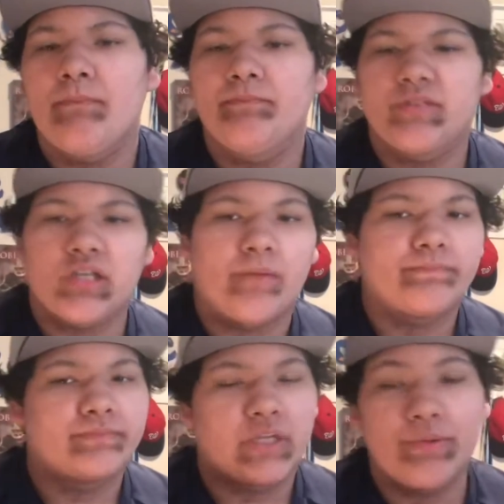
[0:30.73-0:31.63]
So
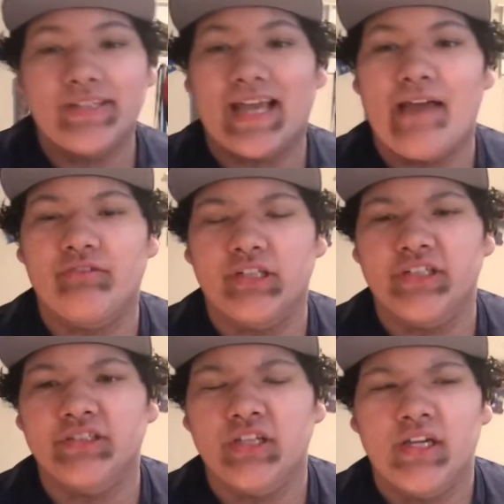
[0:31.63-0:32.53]
he went to
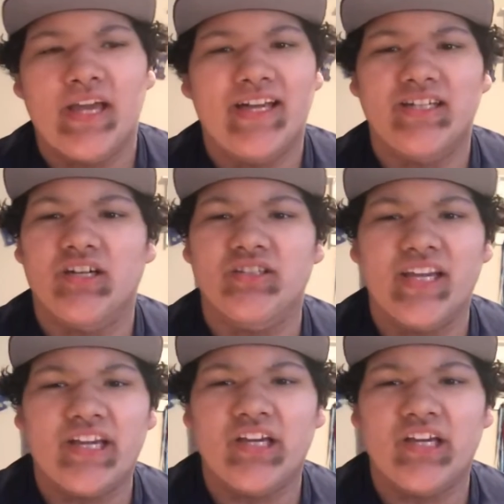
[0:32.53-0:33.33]
Cavaliers, and then Onyeka